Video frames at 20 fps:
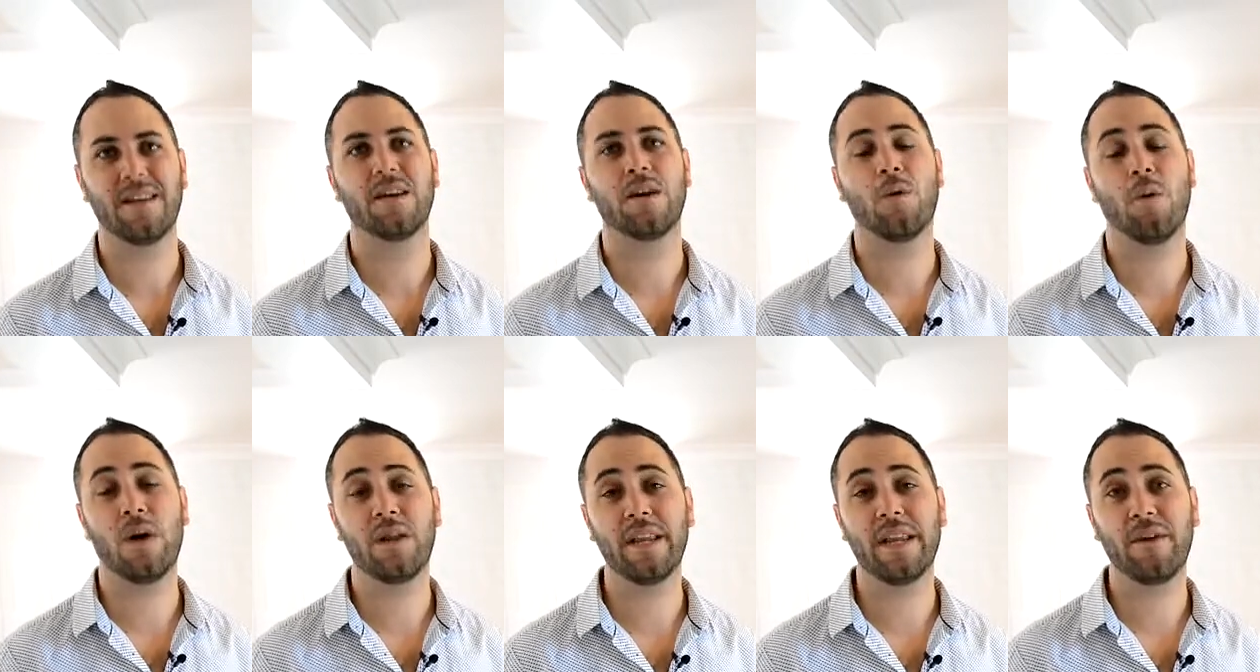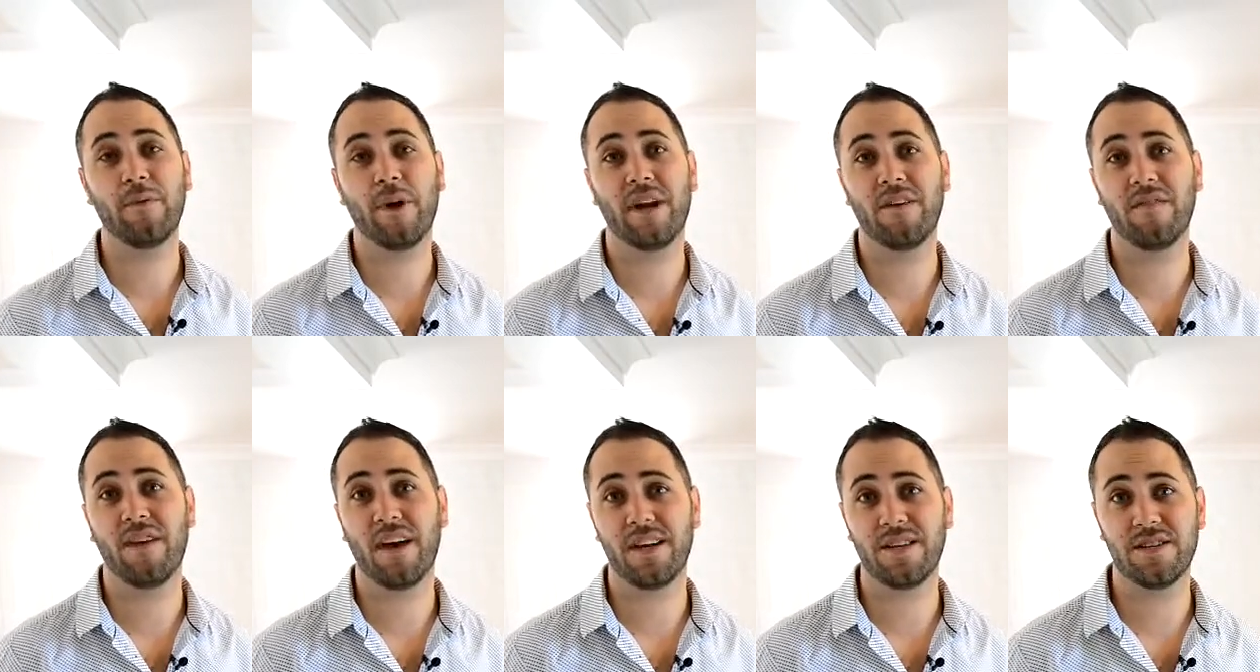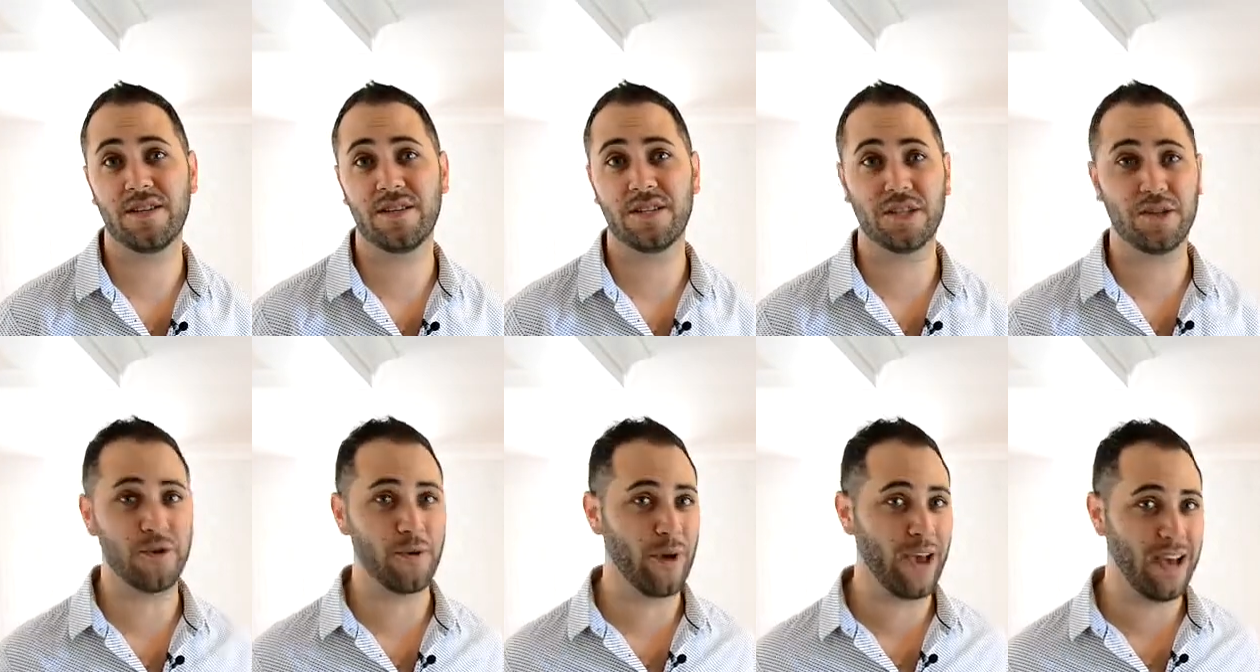Quality renovations
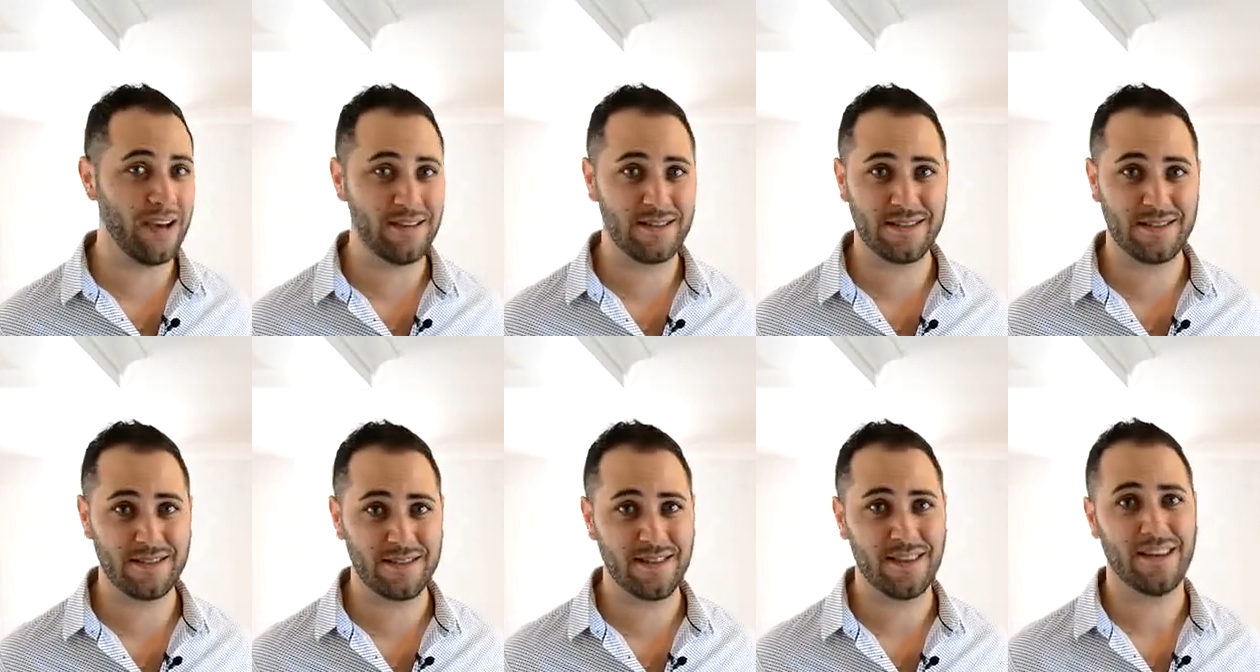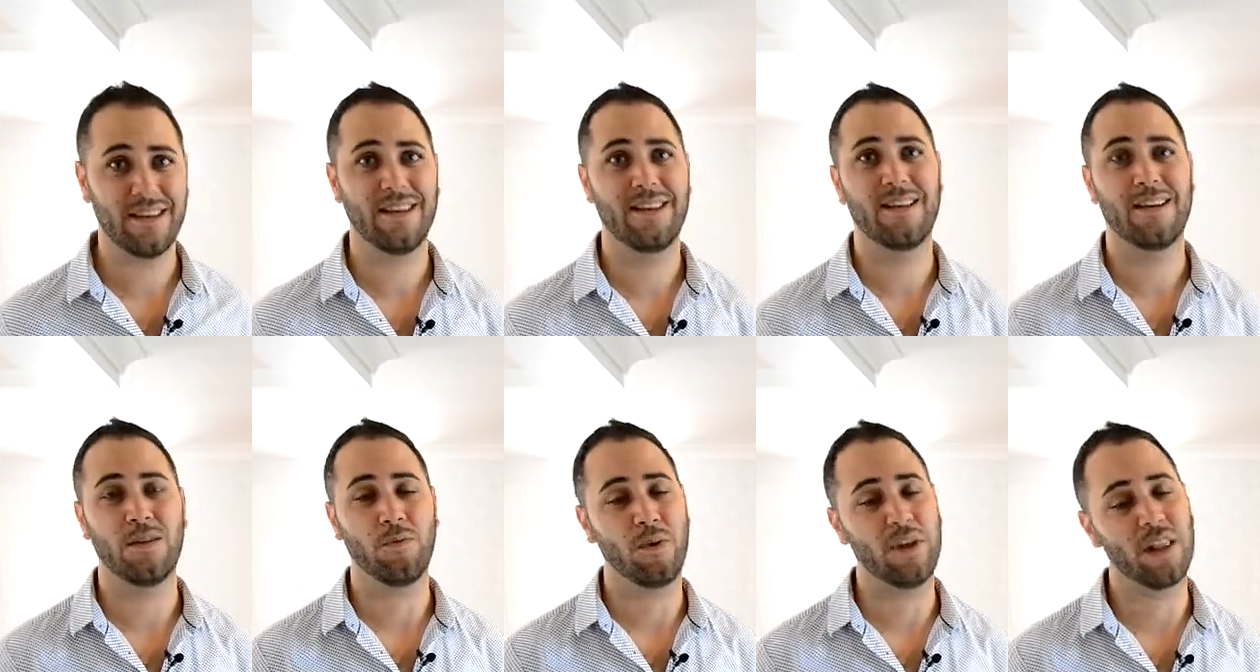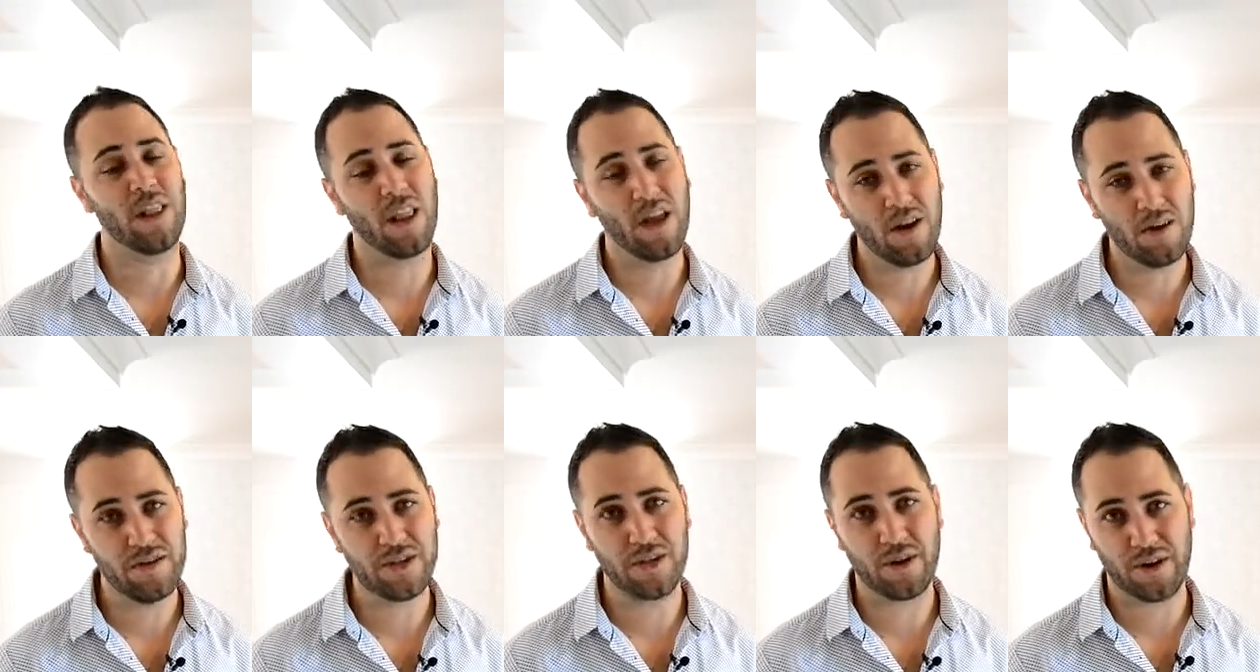throughout, with
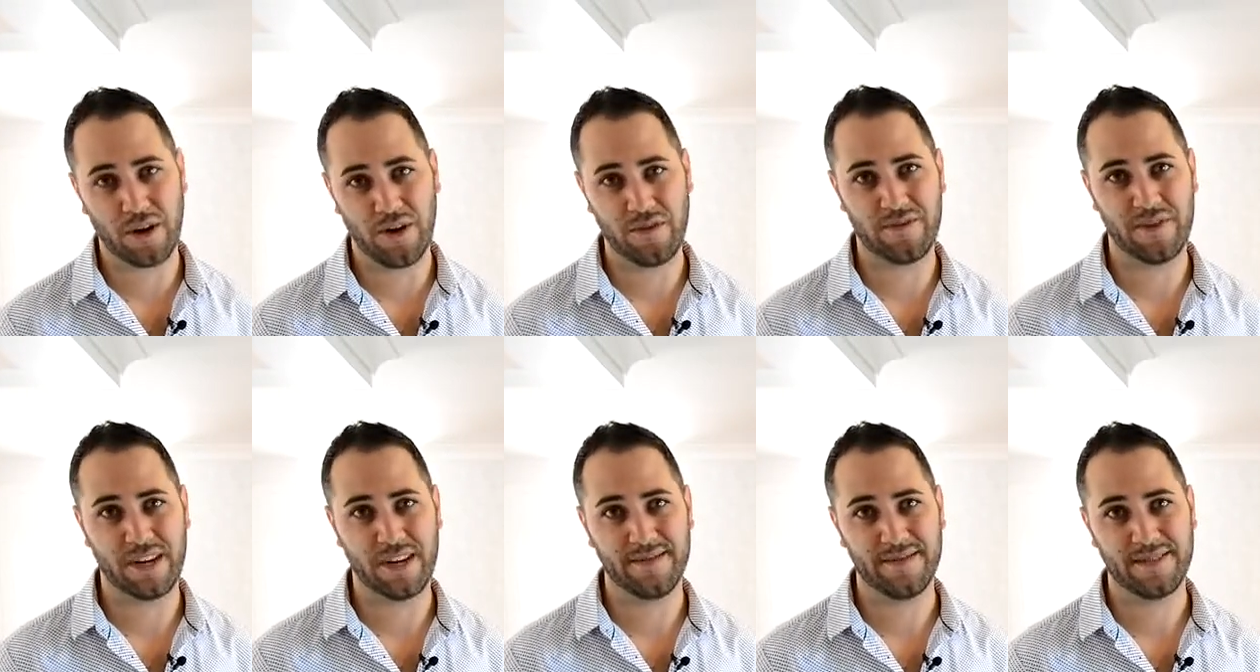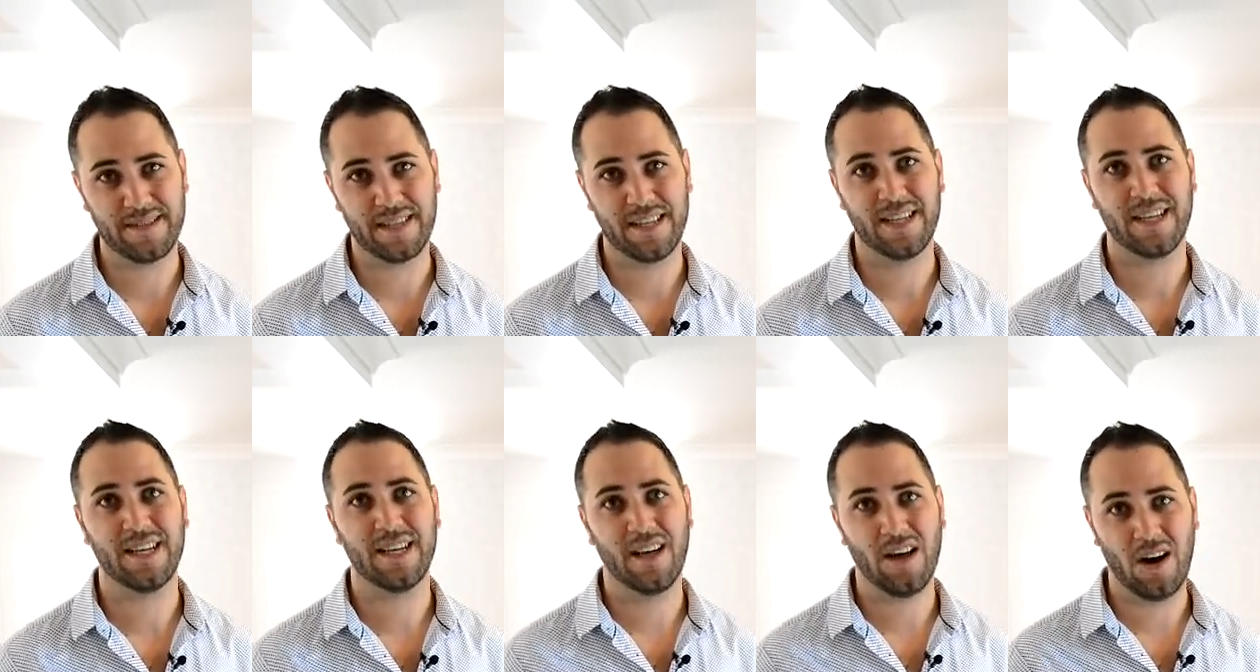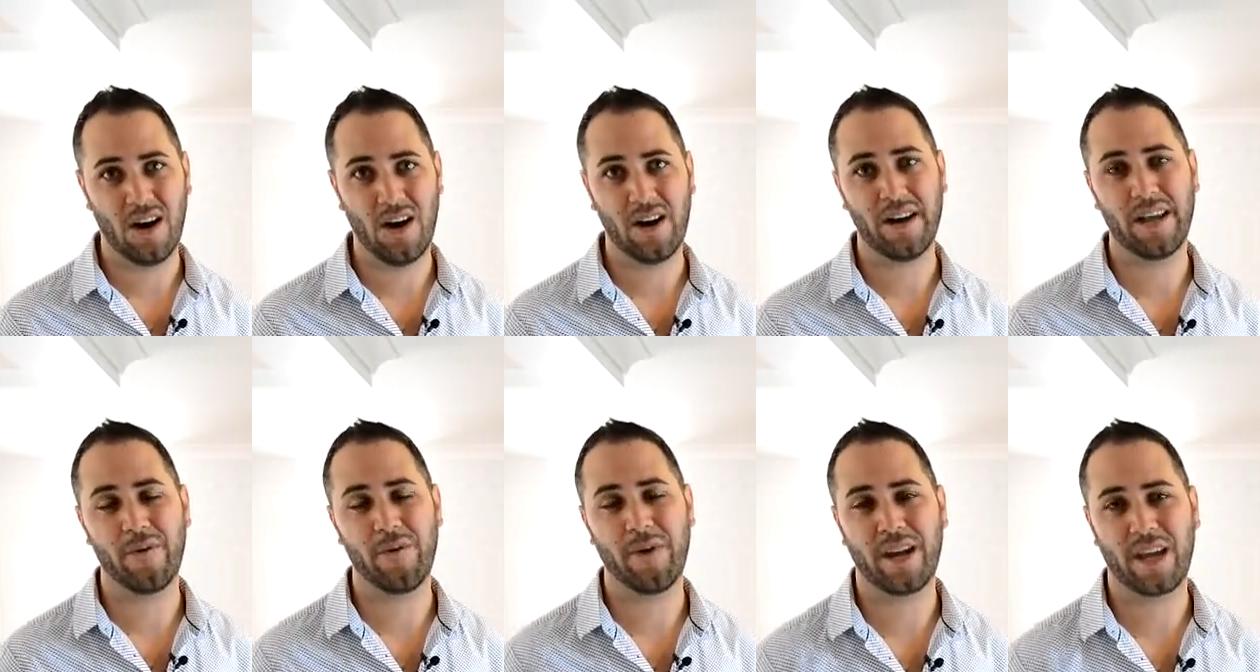loads on offer,
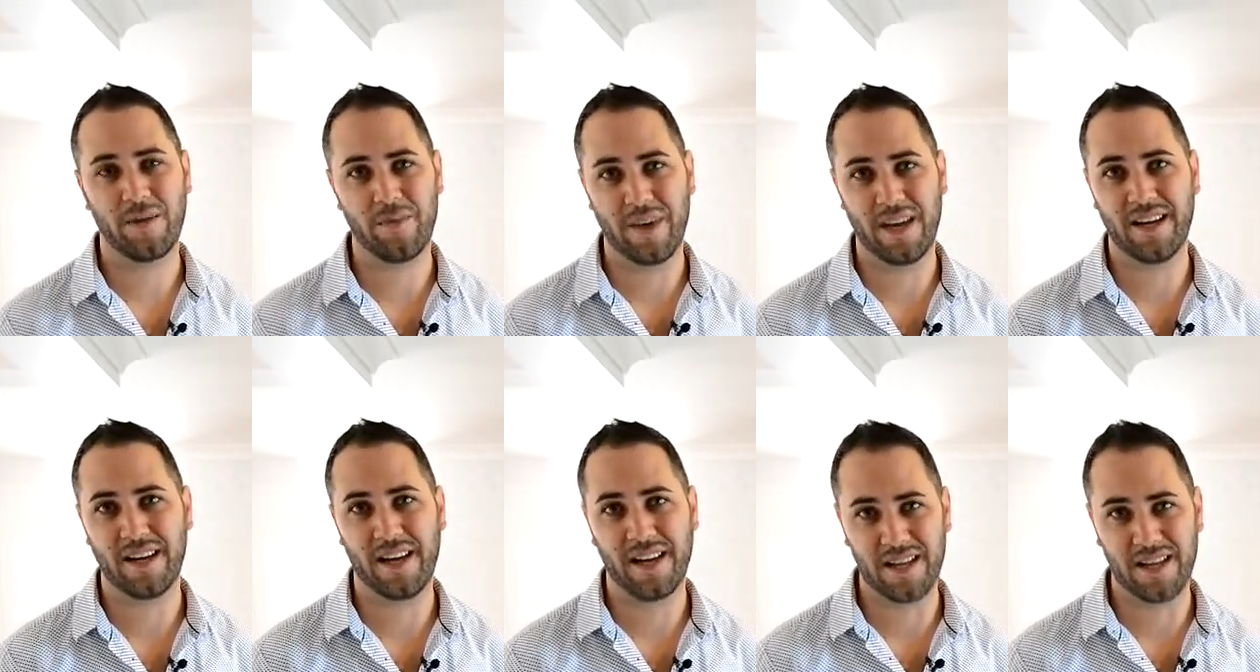highly recommend an